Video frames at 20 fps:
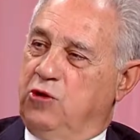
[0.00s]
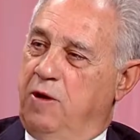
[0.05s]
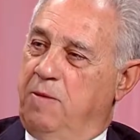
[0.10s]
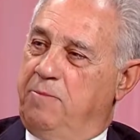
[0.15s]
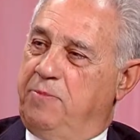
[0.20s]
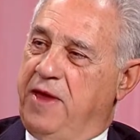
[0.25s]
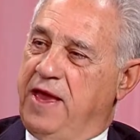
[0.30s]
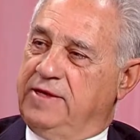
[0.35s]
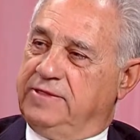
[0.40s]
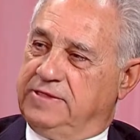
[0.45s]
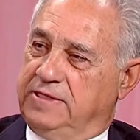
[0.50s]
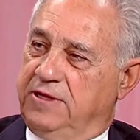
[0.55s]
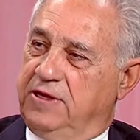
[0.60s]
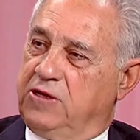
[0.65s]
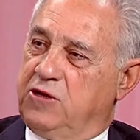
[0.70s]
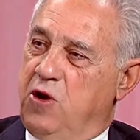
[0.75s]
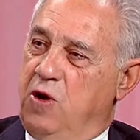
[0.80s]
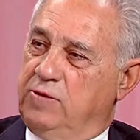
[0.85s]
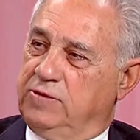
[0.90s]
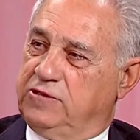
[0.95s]
Norm Bazin,
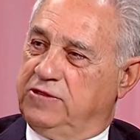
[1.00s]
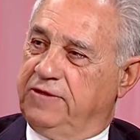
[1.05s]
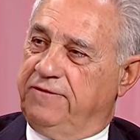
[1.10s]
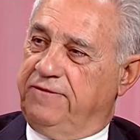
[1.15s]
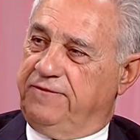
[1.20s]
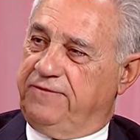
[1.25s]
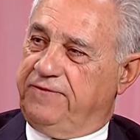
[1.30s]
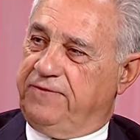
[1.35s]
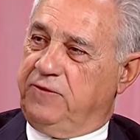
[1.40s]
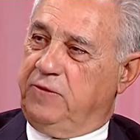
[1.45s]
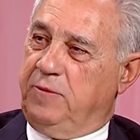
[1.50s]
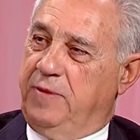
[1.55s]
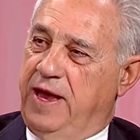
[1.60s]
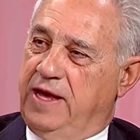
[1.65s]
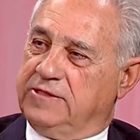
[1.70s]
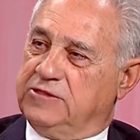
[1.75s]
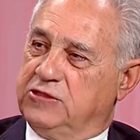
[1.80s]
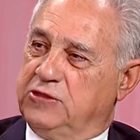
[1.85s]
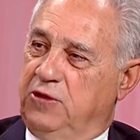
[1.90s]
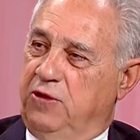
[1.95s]
the coach of
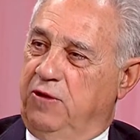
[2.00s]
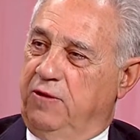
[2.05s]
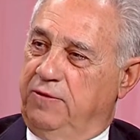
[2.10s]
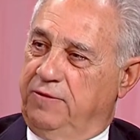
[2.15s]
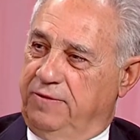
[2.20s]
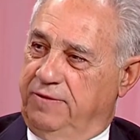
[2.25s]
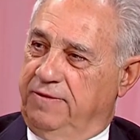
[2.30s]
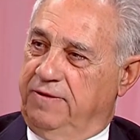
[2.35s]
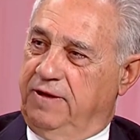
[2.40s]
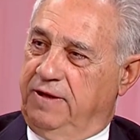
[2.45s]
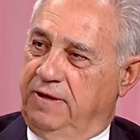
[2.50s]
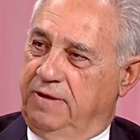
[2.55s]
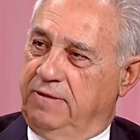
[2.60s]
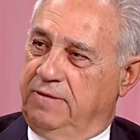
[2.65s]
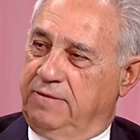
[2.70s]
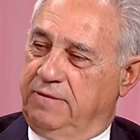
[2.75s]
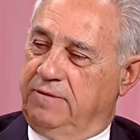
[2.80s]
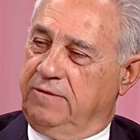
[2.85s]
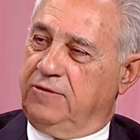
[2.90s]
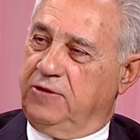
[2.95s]
UMass Lowell,
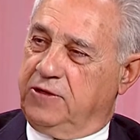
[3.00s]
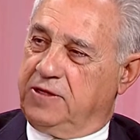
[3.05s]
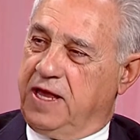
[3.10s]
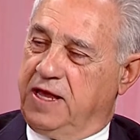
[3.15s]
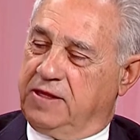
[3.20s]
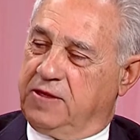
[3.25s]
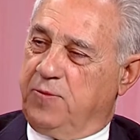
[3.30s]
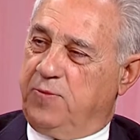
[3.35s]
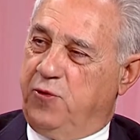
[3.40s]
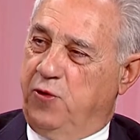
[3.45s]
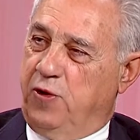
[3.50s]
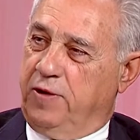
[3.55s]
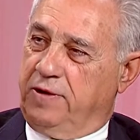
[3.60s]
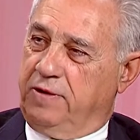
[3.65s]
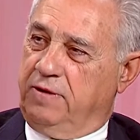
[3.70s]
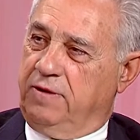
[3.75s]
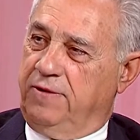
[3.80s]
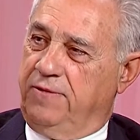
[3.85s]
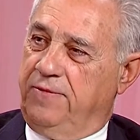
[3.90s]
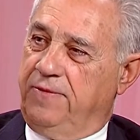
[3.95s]
uh, look at the portal?